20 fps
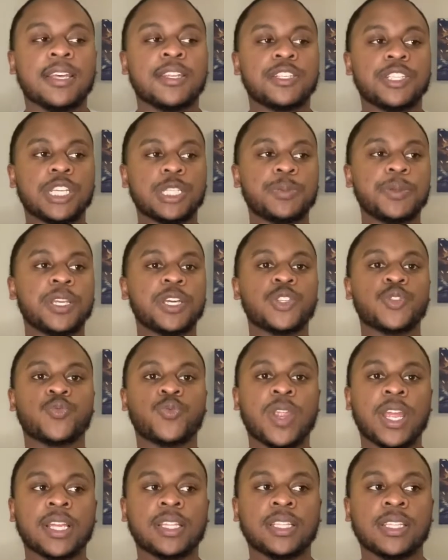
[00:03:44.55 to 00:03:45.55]
just because
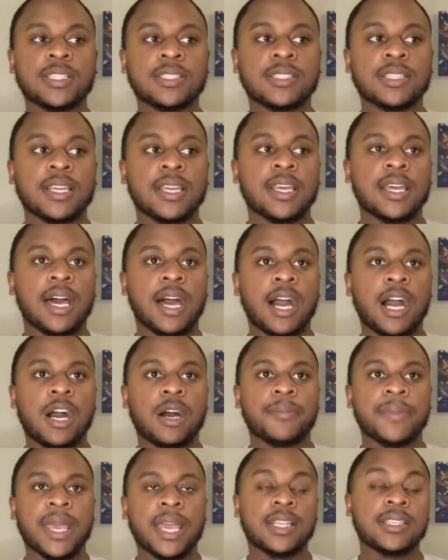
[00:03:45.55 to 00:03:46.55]
Reckless
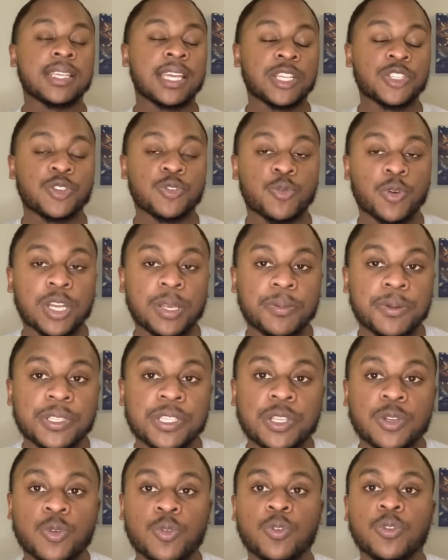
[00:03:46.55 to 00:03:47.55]
adds extra
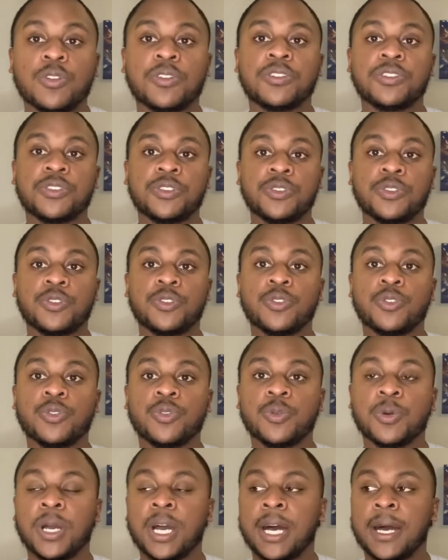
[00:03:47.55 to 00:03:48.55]
20% on to